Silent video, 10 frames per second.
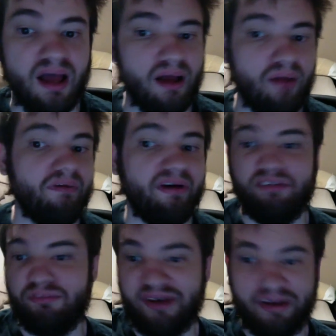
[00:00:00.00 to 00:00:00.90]
right off
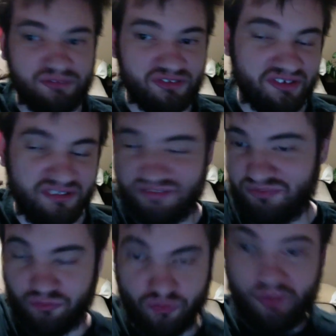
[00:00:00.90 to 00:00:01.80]
the bat I'm just going to
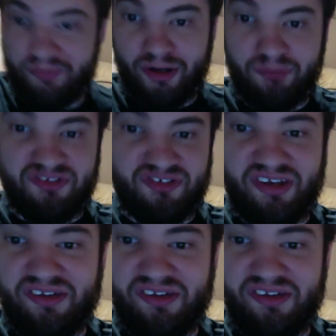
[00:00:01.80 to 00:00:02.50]
throw up my arms and say